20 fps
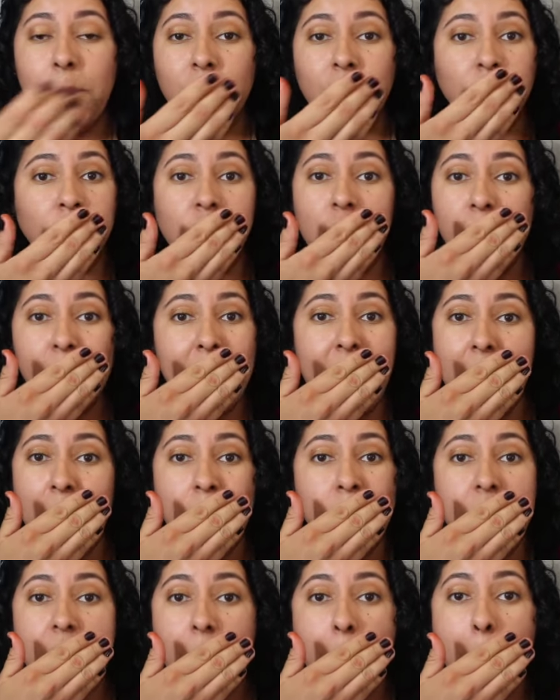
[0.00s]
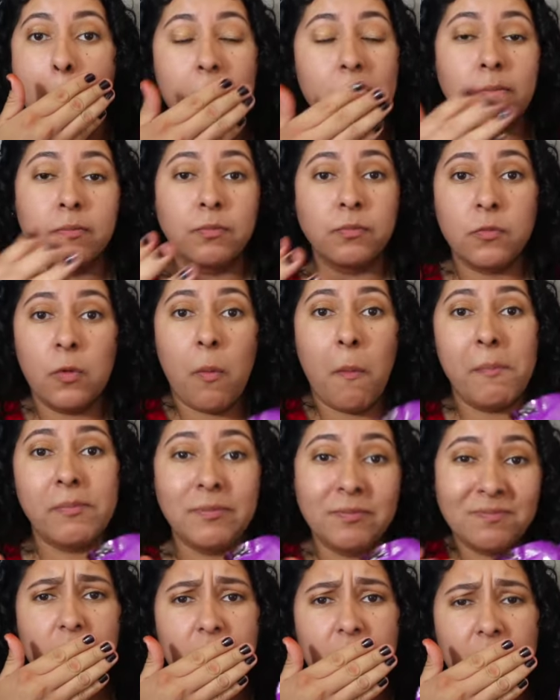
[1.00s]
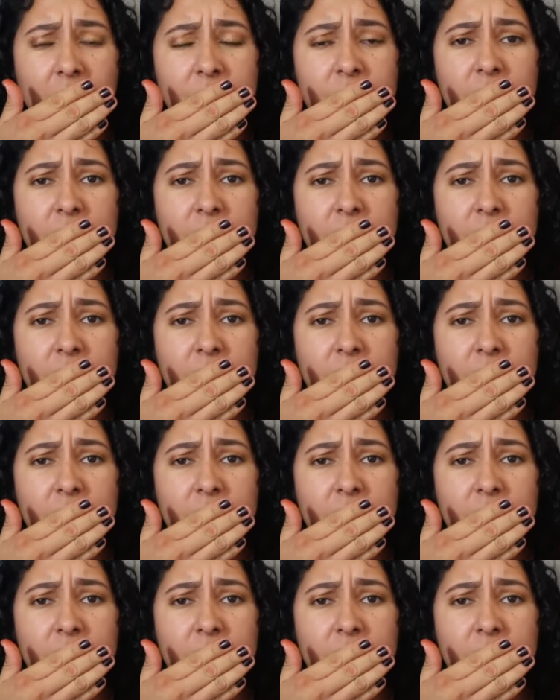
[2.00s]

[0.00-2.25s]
Don't mind me. At the end,